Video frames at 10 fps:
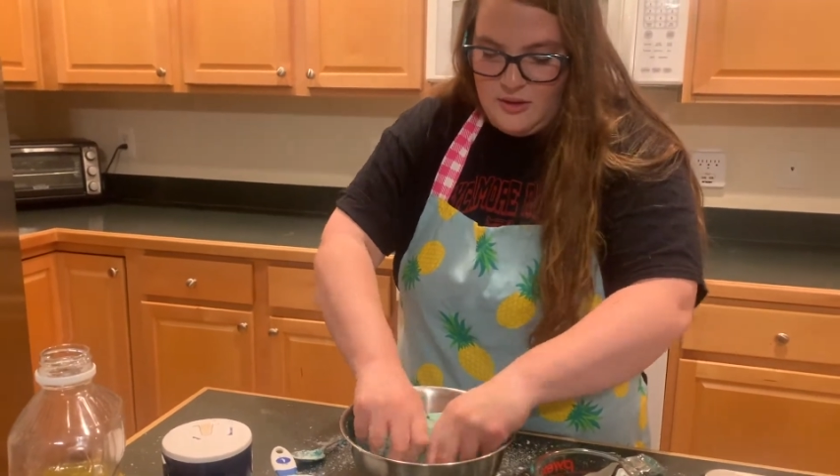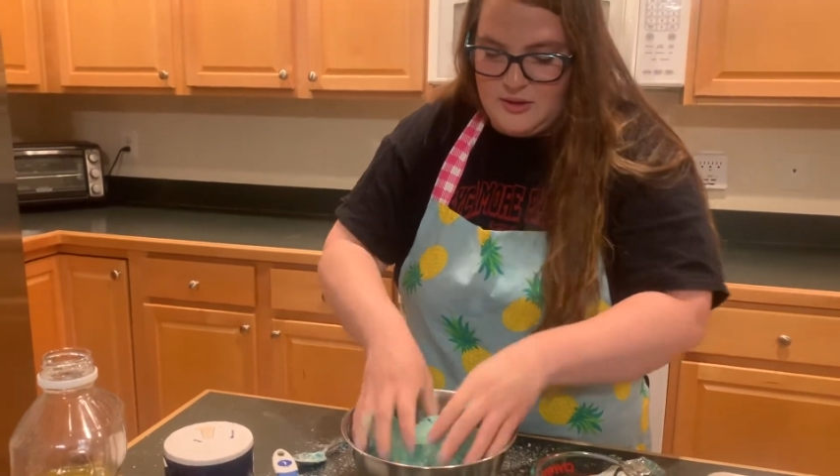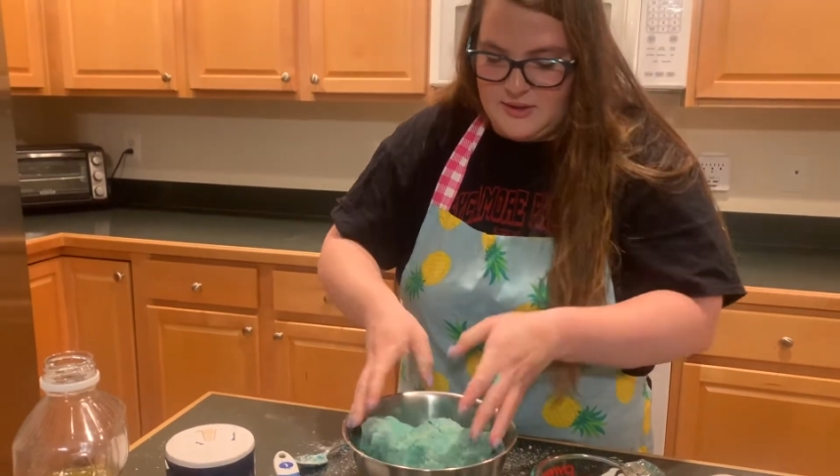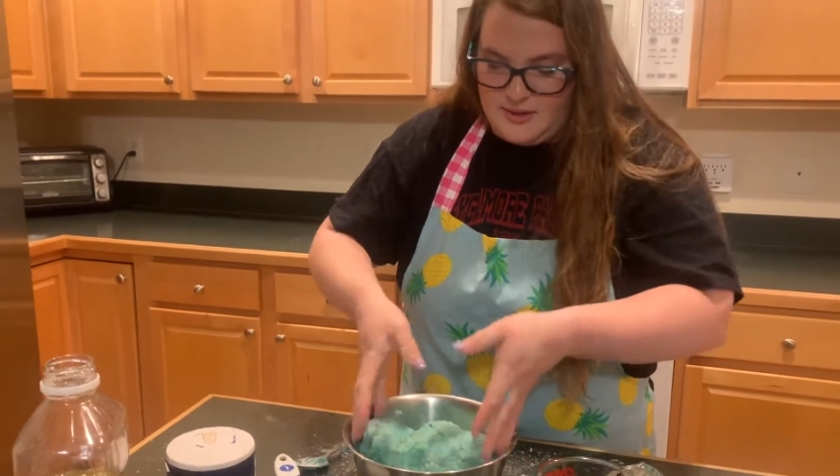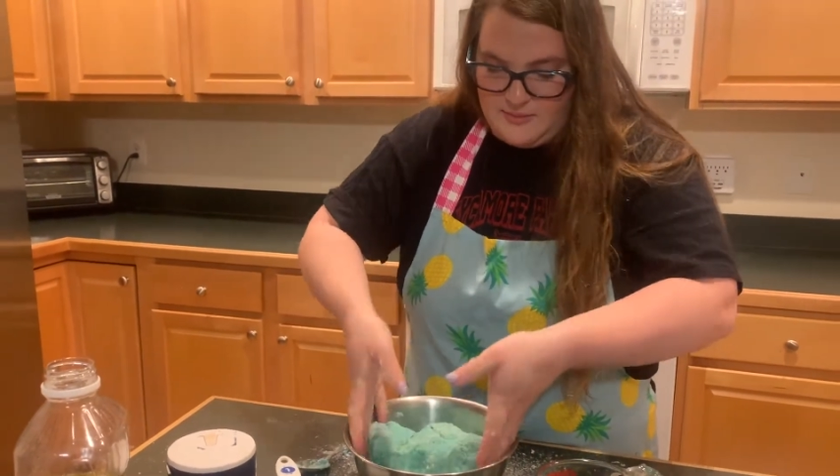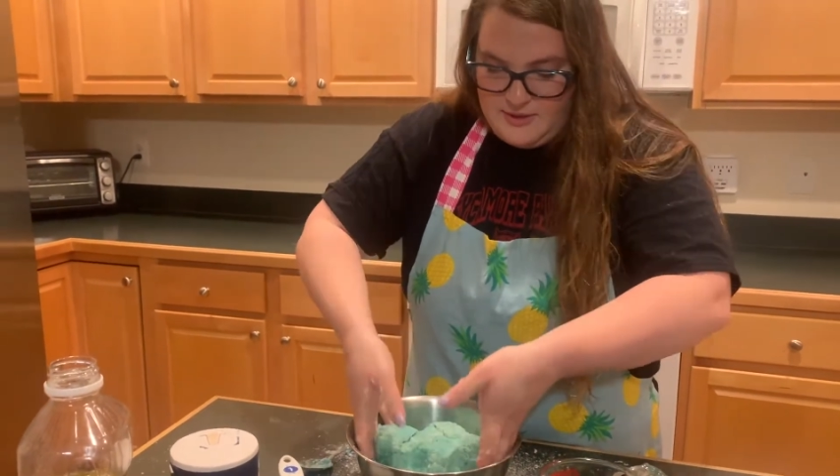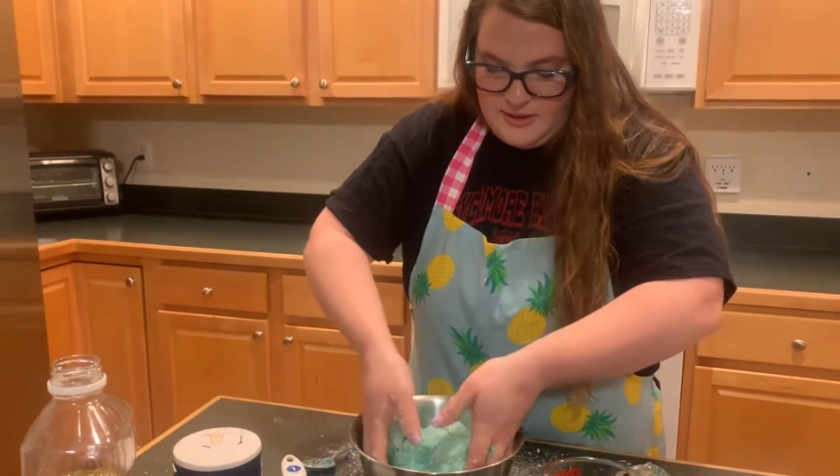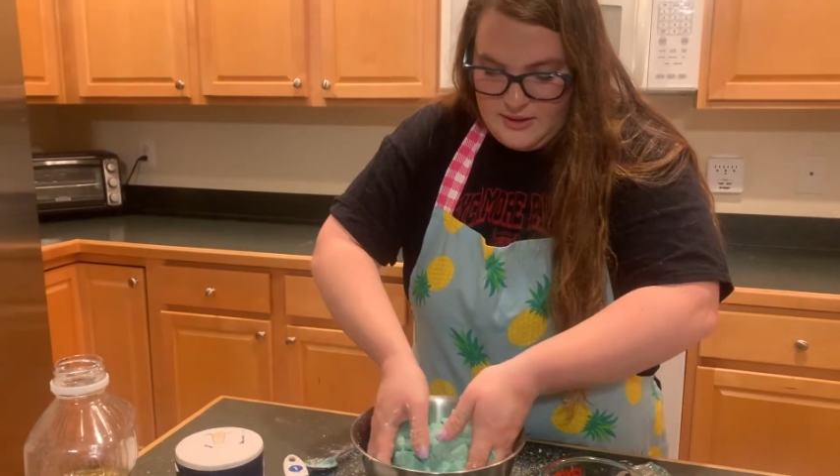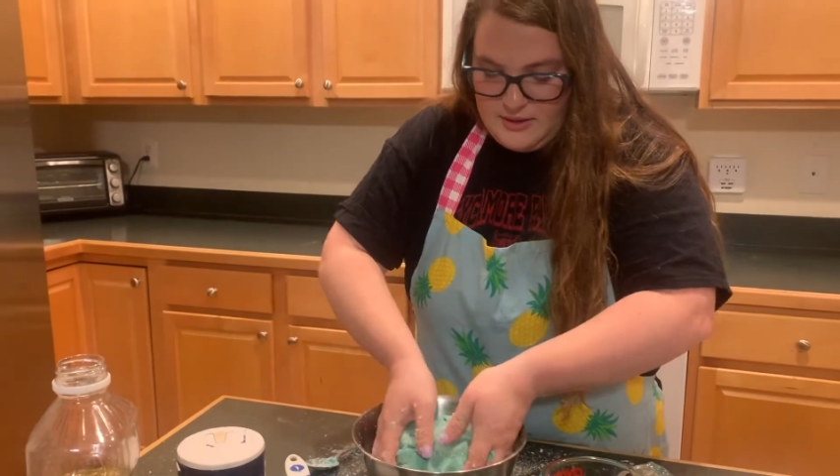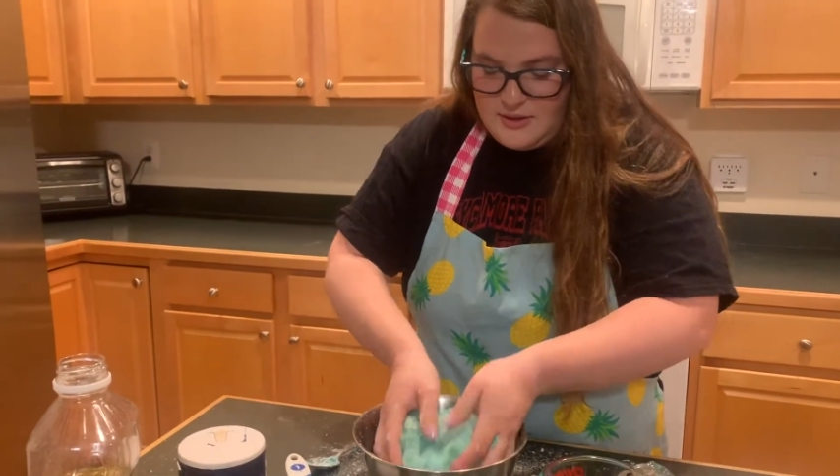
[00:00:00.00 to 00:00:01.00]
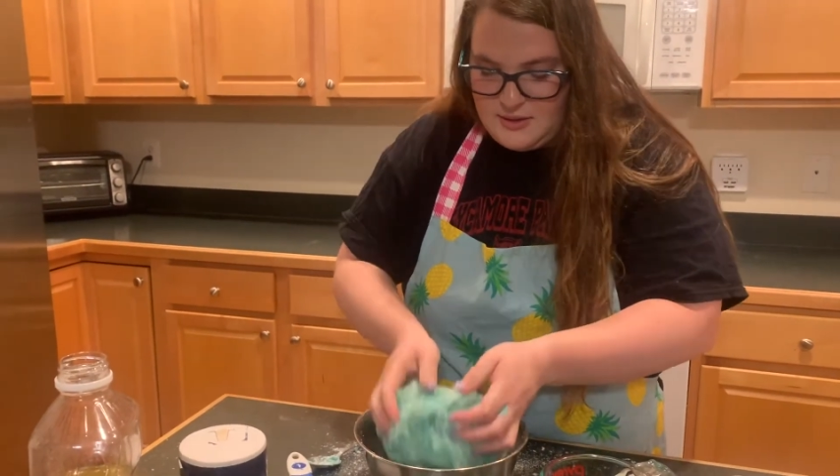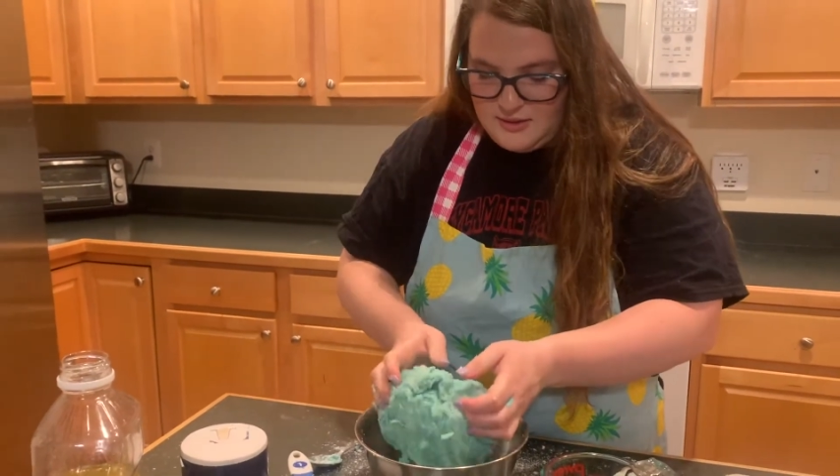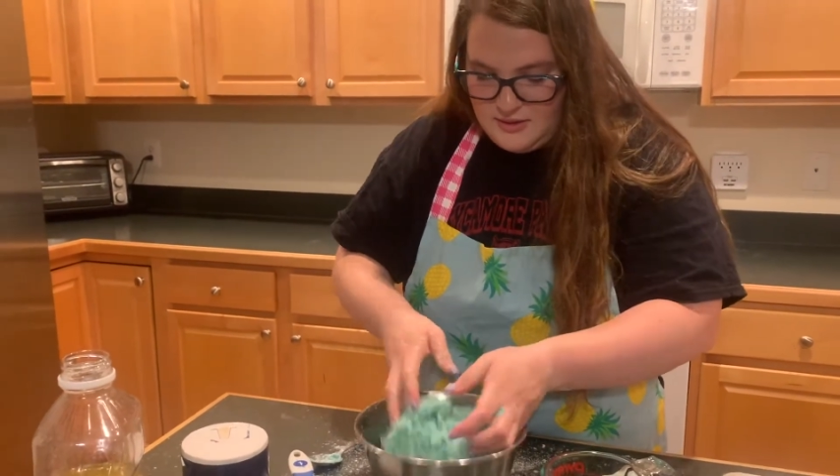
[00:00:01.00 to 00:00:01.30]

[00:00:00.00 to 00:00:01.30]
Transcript: substance.